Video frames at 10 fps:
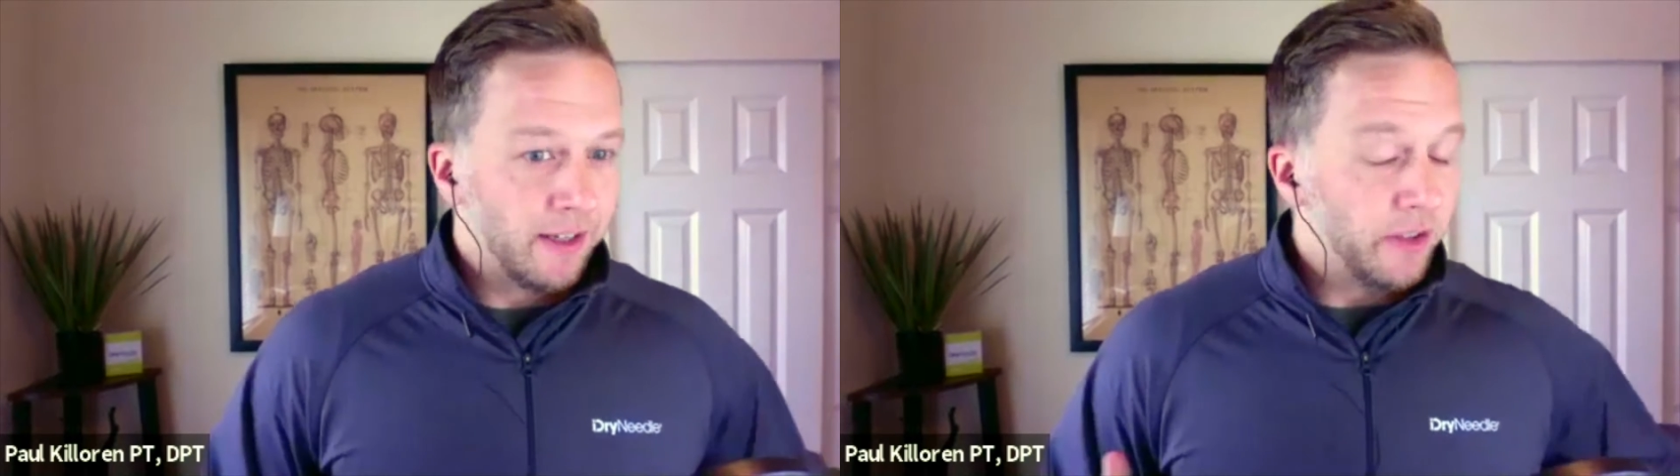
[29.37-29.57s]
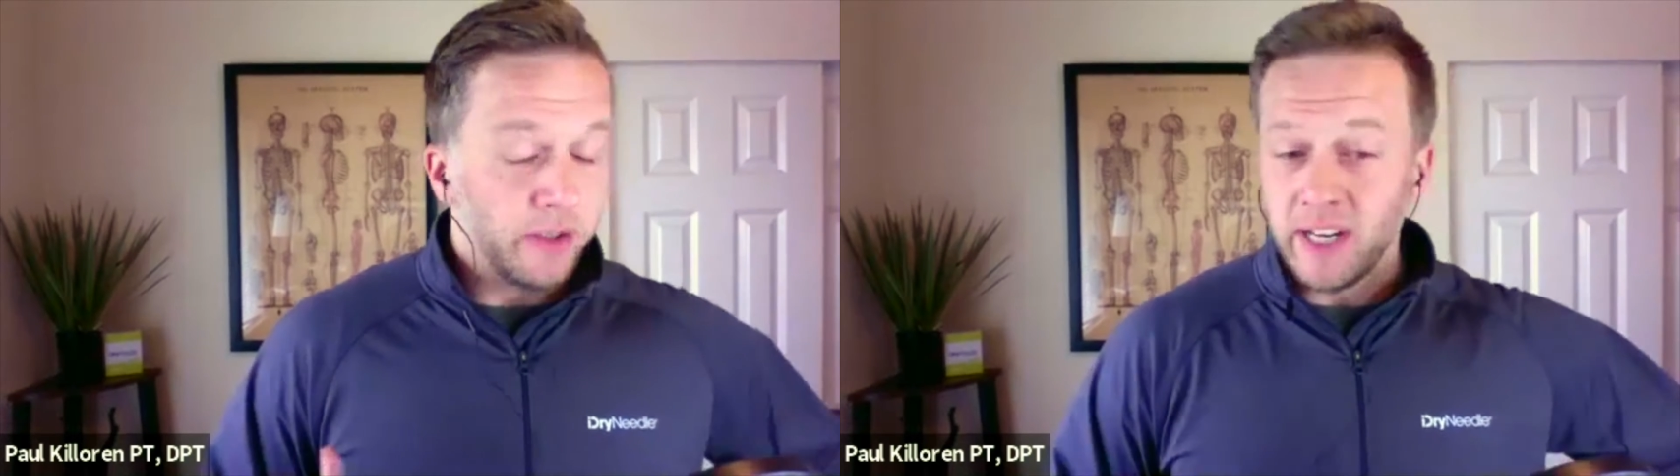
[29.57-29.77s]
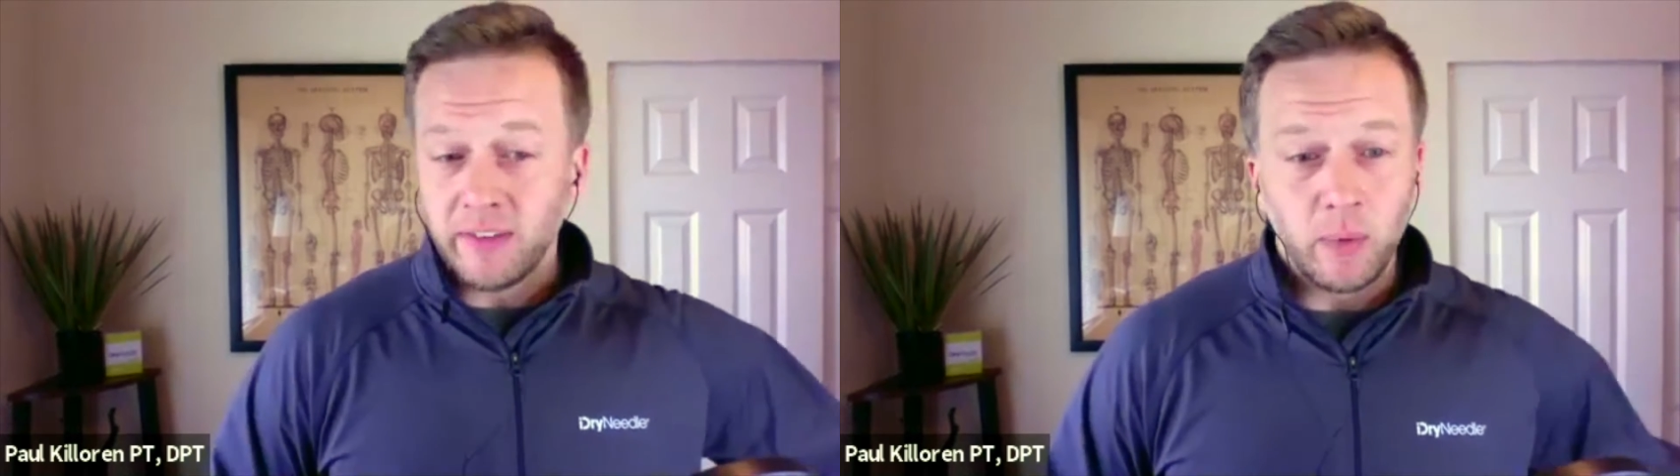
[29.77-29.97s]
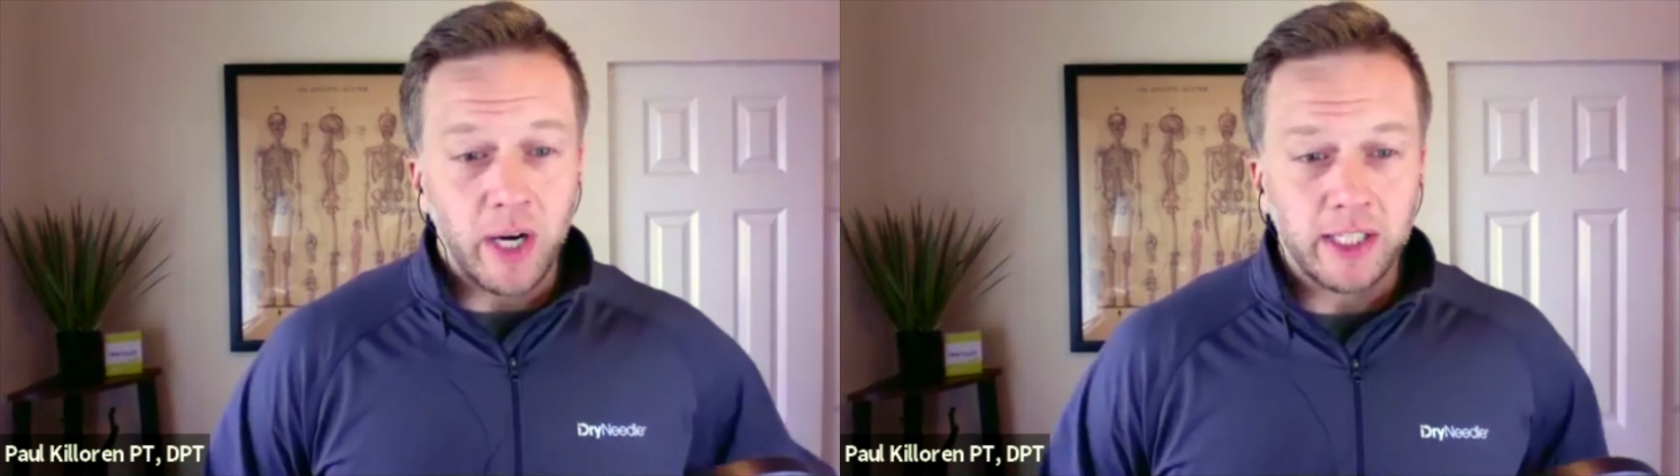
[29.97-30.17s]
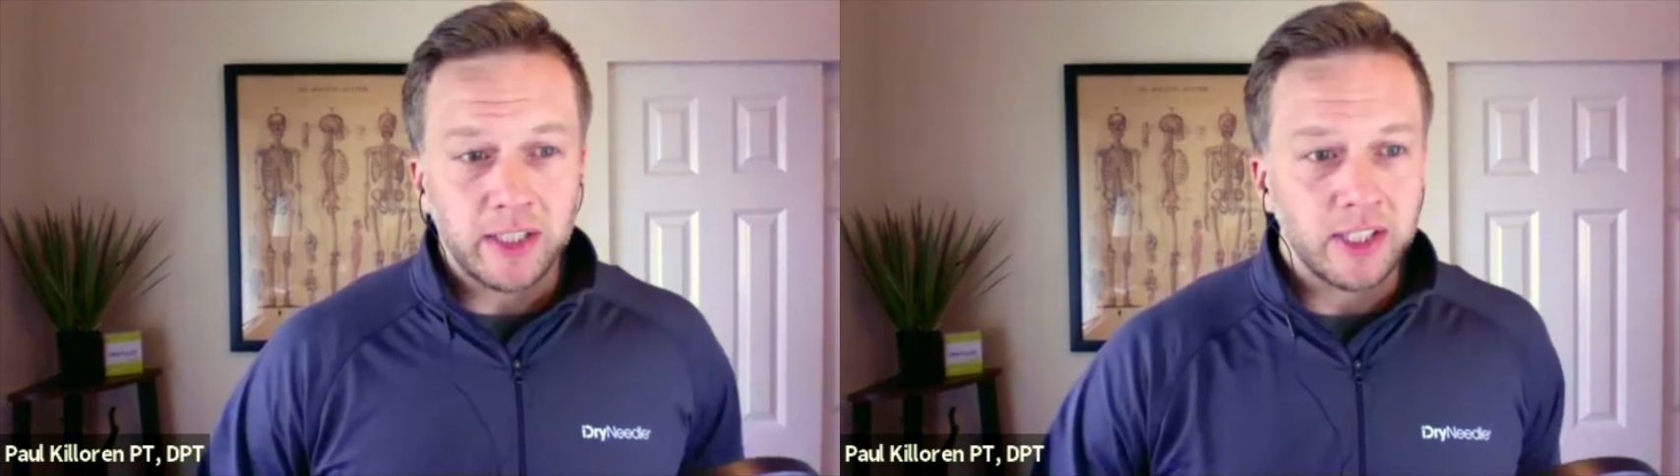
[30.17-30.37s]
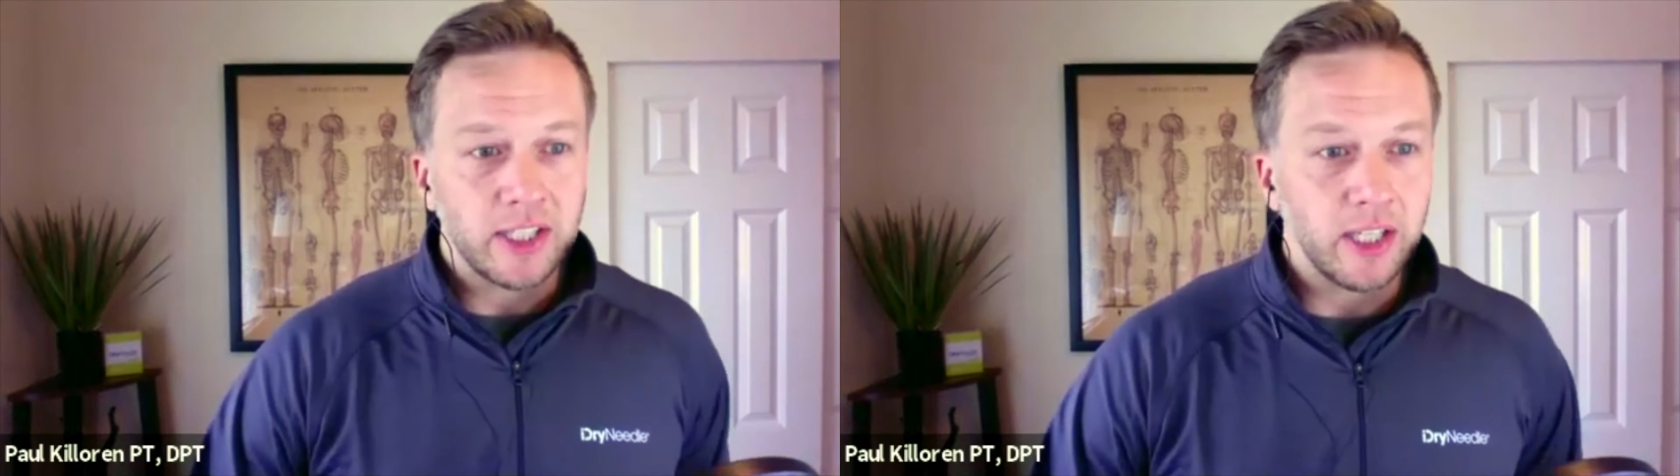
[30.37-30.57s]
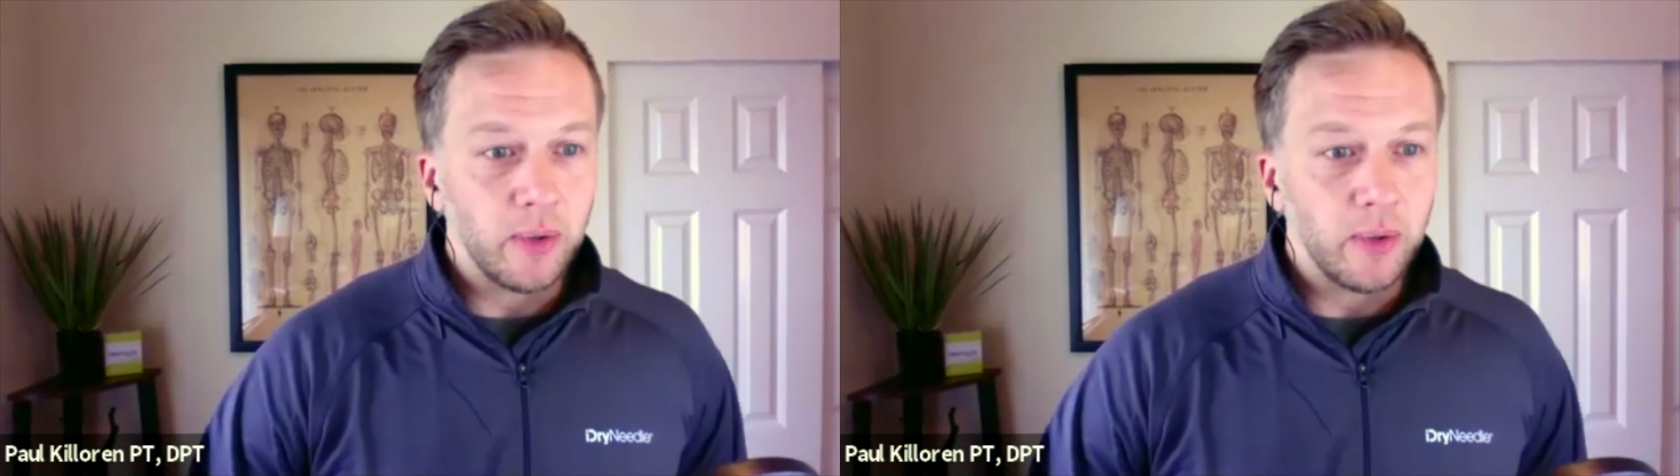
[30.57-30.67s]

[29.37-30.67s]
If you've never watched the show,